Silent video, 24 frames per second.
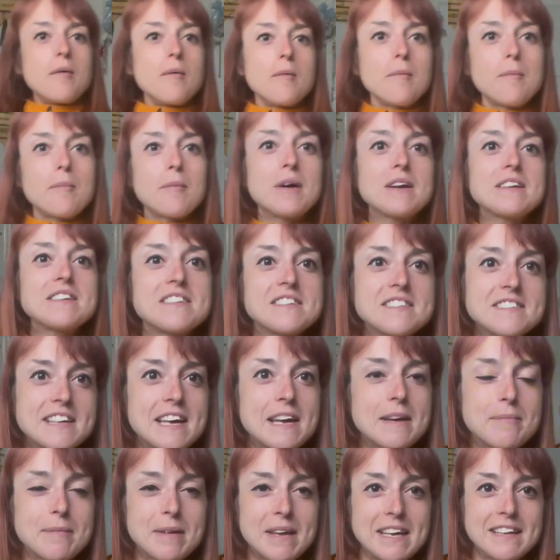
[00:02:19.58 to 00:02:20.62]
What does
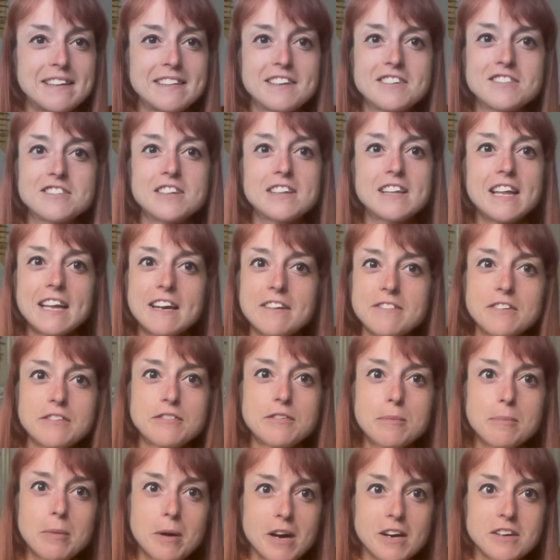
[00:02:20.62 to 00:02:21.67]
that mean? There's a lot of
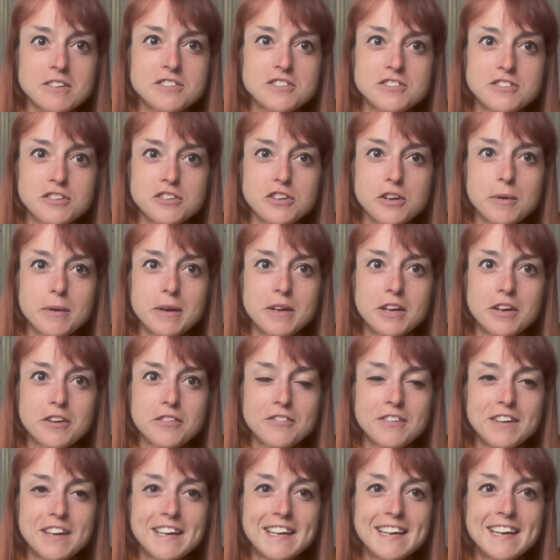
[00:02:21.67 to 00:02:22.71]
different parts to knowing your
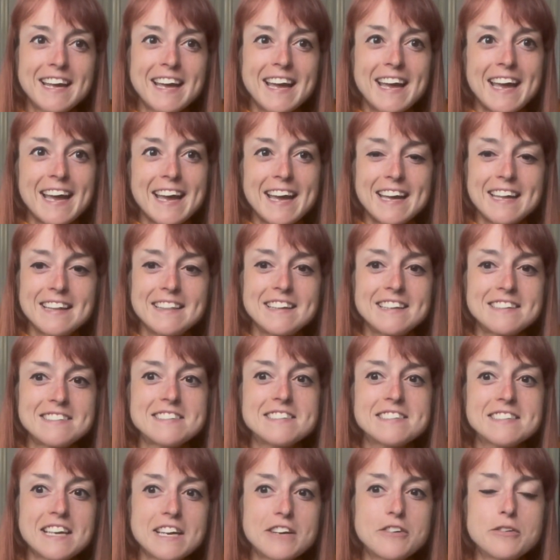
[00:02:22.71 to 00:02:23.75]
feet, and this
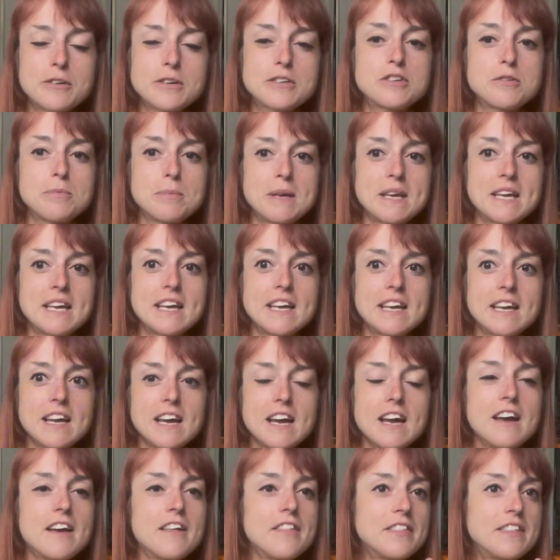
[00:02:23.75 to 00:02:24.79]
is going to be
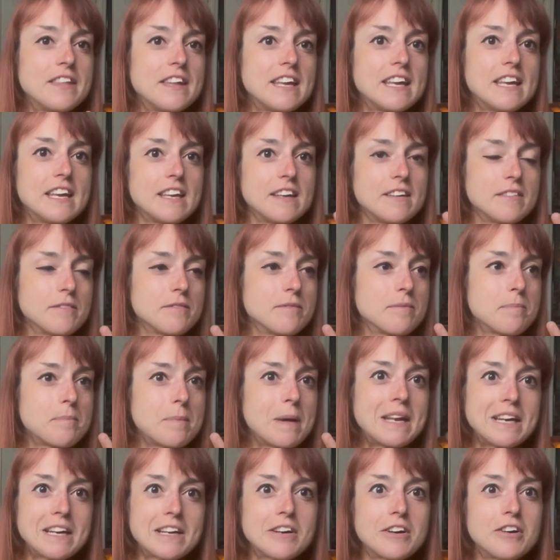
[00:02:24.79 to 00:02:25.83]
the
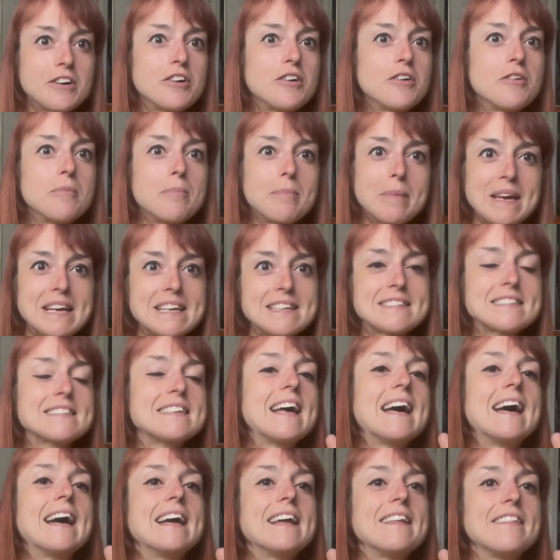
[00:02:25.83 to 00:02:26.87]
pinnacle
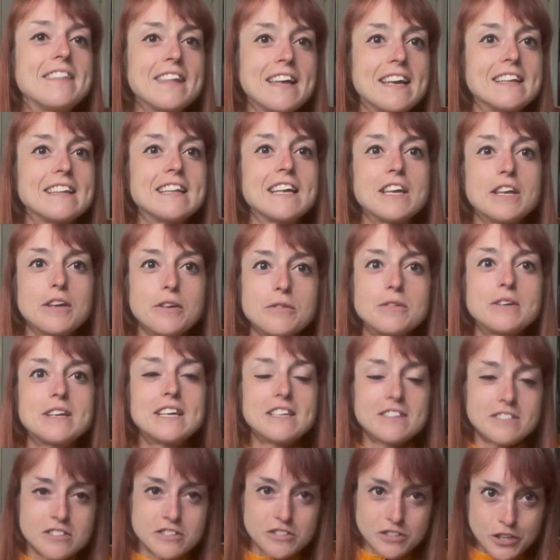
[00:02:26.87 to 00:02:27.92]
baseline thing that you
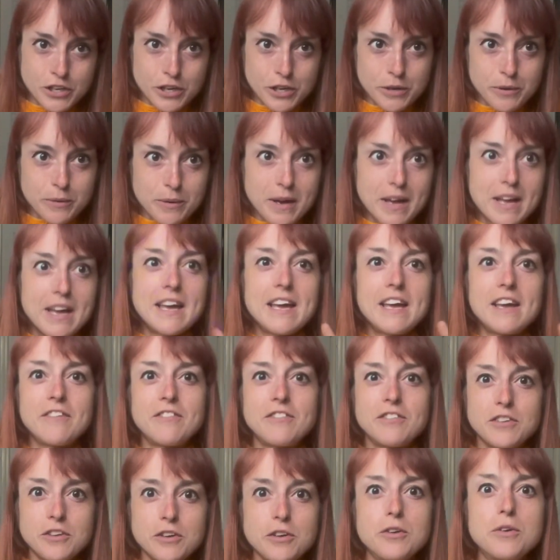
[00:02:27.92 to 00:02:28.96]
need to know if
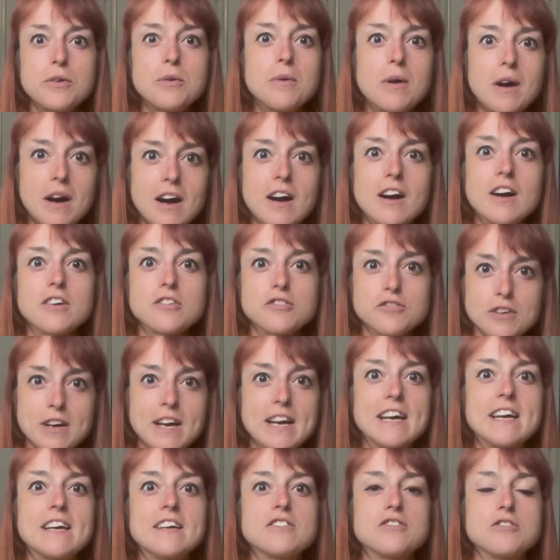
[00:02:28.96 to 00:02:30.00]
you are
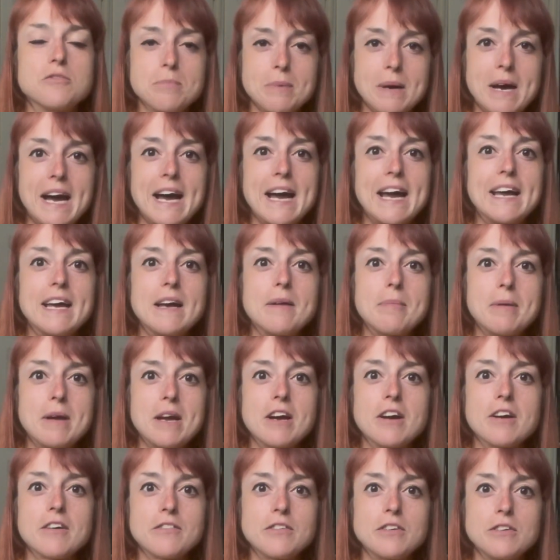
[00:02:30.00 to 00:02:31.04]
trying to buy a
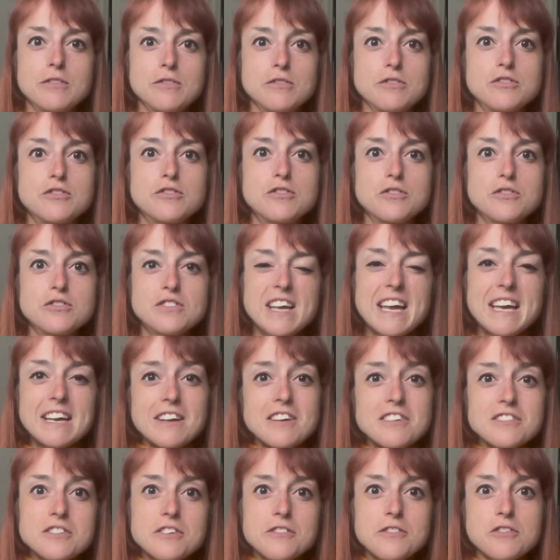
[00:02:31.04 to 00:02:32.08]
pair of used shoes, and
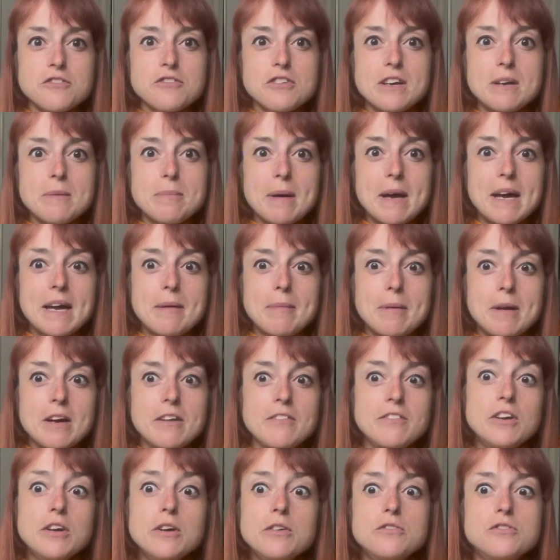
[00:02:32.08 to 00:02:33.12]
also if you're trying to buy a pair of
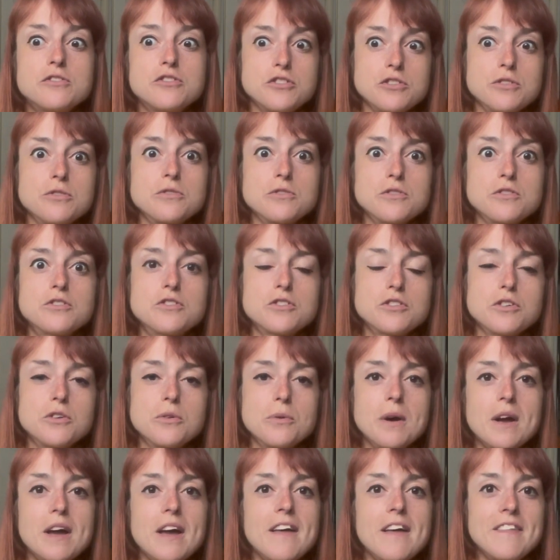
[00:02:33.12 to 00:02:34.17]
new shoes too.
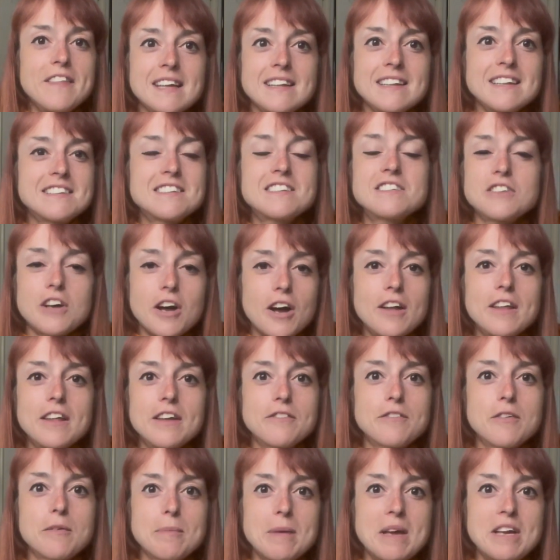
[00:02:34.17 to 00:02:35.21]
This is all
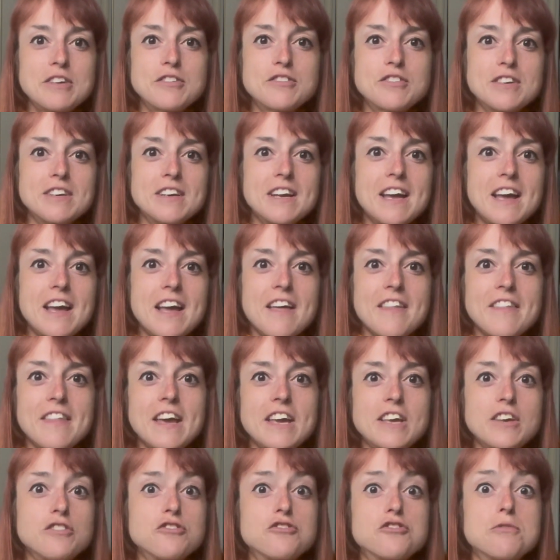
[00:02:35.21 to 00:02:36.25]
information
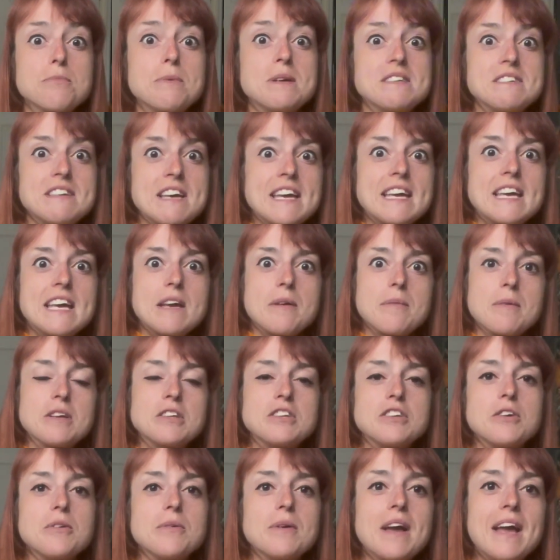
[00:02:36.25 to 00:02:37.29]
that you should be taking with
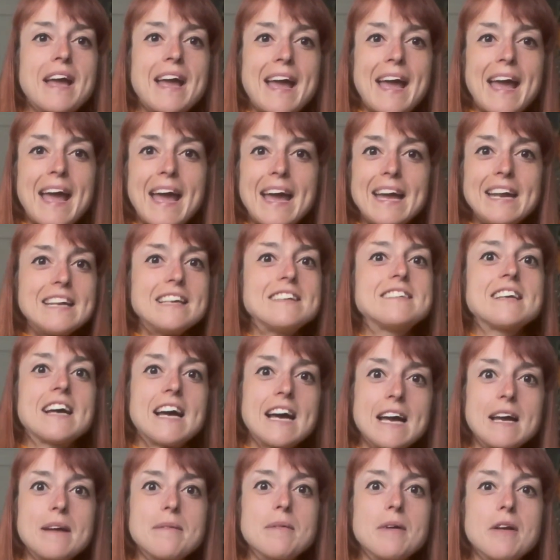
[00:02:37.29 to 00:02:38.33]
you
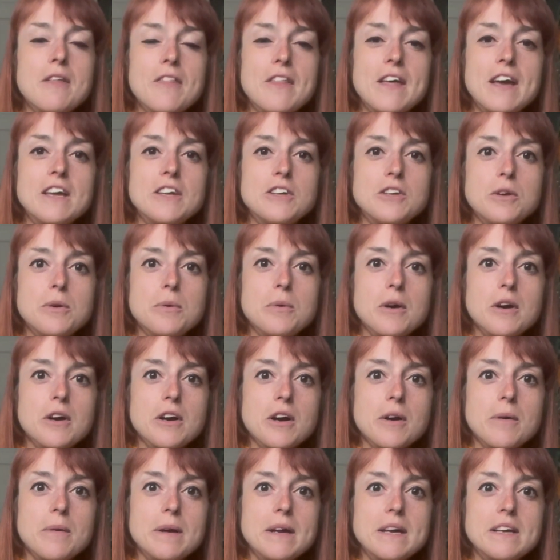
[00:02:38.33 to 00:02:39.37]
anytime that you are
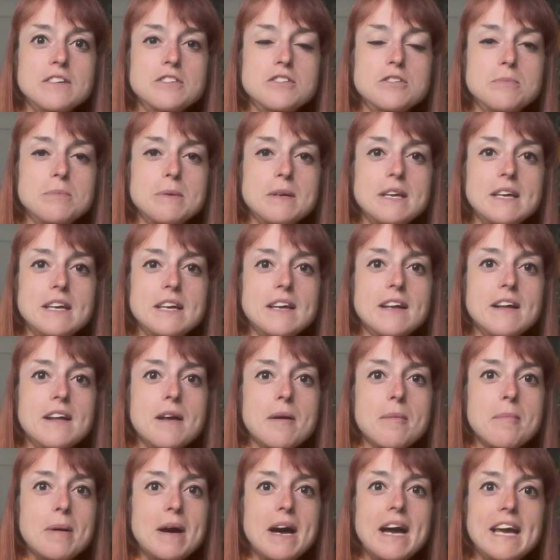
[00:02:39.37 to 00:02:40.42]
going to be
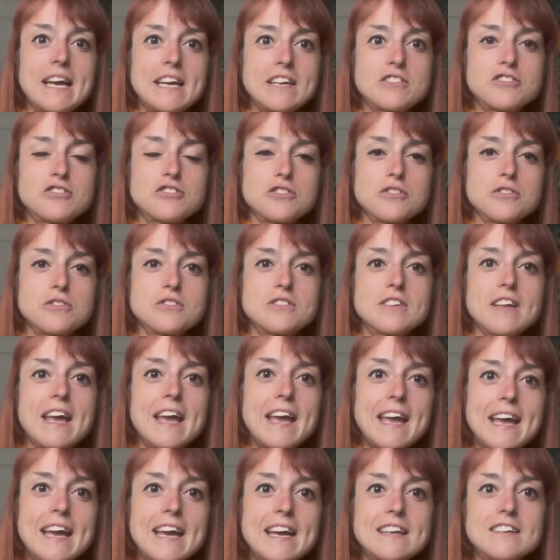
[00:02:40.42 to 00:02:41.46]
buying shoes,
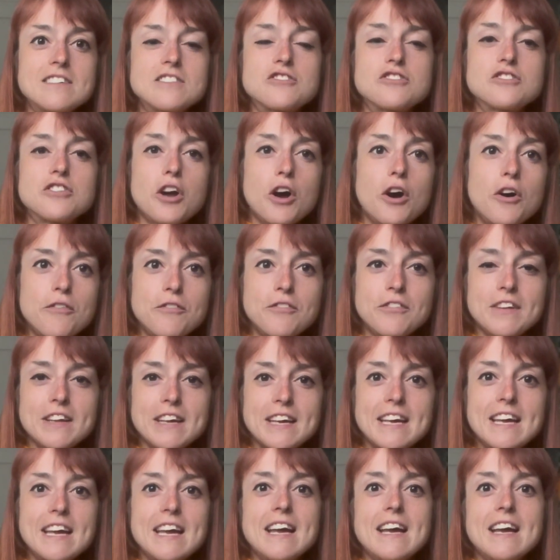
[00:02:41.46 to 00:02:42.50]
and should
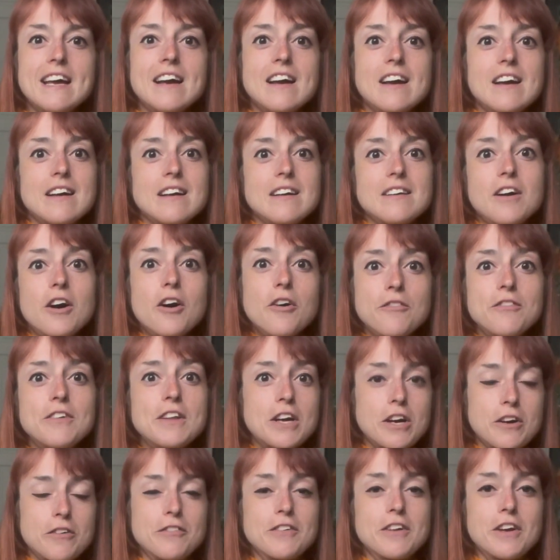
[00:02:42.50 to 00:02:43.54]
hopefully
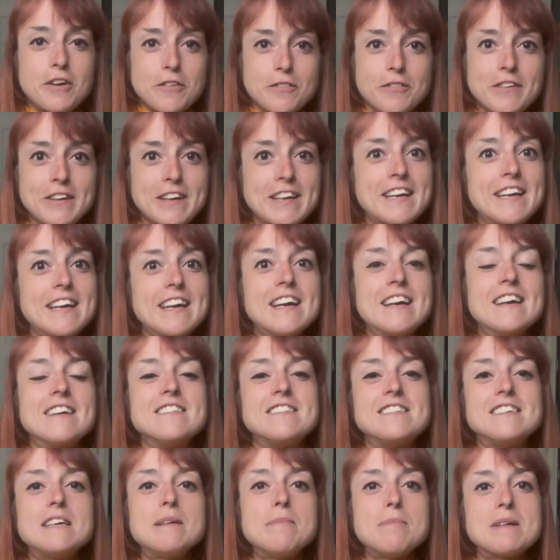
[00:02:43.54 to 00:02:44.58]

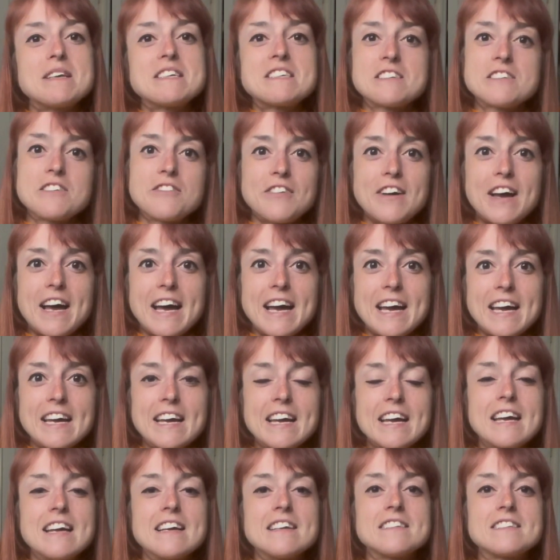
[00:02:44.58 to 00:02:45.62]
demystify
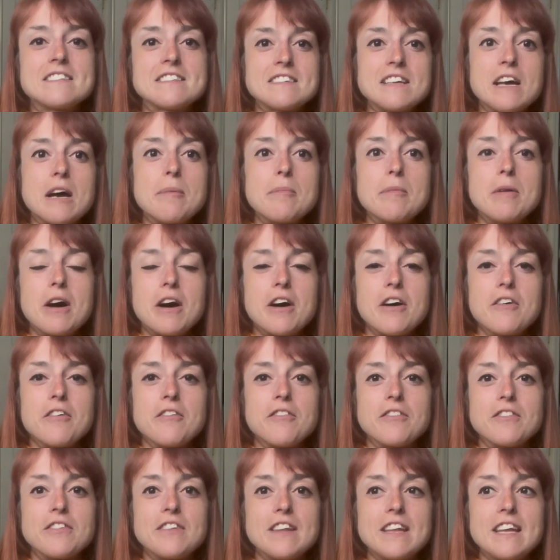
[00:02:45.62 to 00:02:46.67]
some
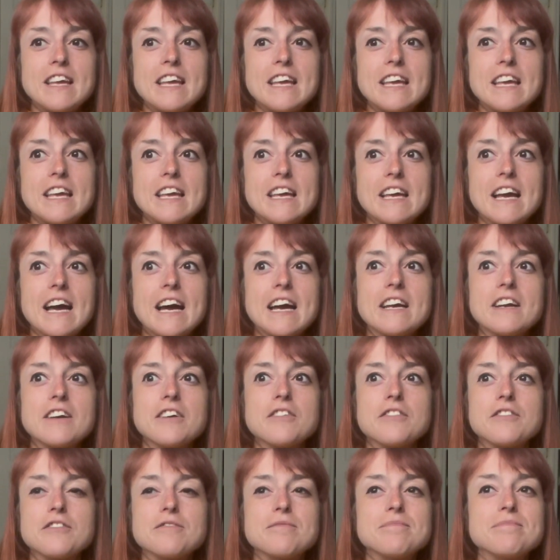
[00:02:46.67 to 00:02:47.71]
of the kind
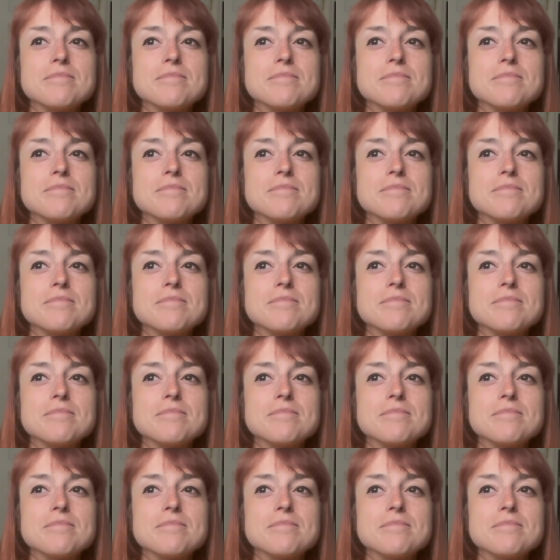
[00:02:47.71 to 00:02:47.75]
of